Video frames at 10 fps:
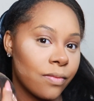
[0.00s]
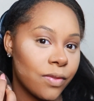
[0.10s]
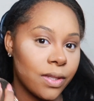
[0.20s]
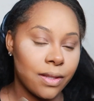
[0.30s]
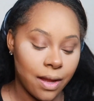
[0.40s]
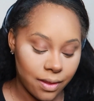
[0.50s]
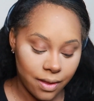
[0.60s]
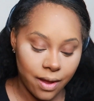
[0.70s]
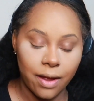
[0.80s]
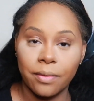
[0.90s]
Just like
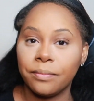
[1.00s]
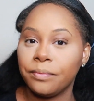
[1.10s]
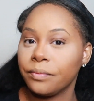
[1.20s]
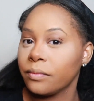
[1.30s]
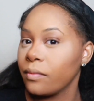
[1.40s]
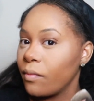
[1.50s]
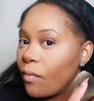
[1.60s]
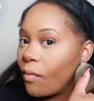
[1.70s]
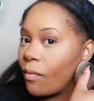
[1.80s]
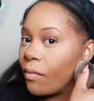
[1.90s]
that.
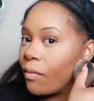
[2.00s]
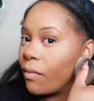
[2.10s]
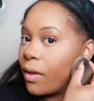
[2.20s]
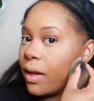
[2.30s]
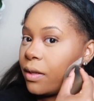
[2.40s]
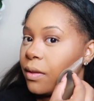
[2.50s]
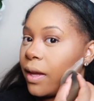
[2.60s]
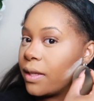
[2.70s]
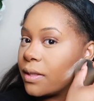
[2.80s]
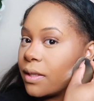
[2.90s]
I do
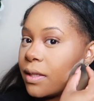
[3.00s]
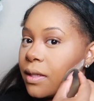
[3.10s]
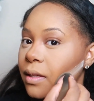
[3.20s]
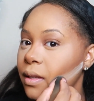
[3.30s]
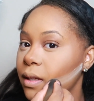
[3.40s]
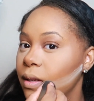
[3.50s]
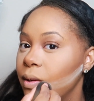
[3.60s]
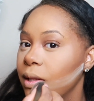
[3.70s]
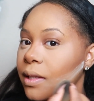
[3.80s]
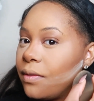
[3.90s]
that to
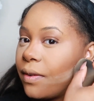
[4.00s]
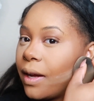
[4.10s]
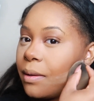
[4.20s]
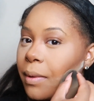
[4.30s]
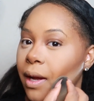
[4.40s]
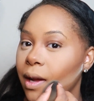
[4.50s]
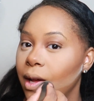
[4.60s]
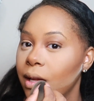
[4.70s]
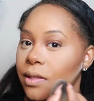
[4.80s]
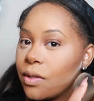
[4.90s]
really define my
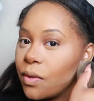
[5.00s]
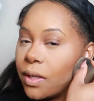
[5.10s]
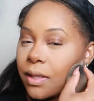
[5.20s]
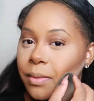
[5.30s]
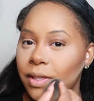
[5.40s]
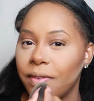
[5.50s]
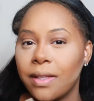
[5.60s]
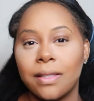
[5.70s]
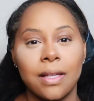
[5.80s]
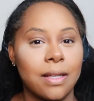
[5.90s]
contour, especially for
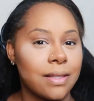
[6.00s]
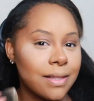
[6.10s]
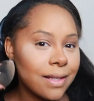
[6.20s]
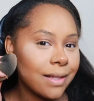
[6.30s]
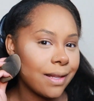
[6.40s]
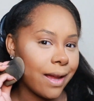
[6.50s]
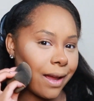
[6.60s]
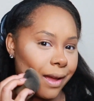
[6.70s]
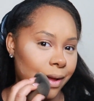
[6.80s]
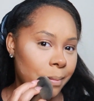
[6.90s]
this look, because it's a
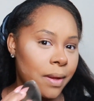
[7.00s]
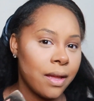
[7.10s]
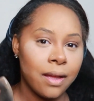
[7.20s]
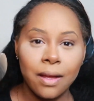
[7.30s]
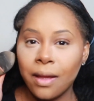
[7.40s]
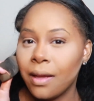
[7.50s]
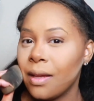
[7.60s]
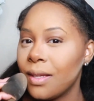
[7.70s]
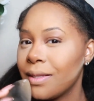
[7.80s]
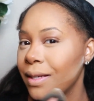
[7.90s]
glam.
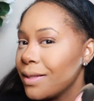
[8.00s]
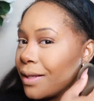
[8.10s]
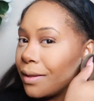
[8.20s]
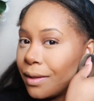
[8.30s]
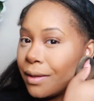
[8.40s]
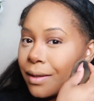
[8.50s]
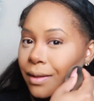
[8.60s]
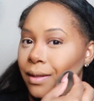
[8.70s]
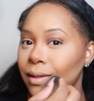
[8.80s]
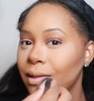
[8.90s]
It's a look.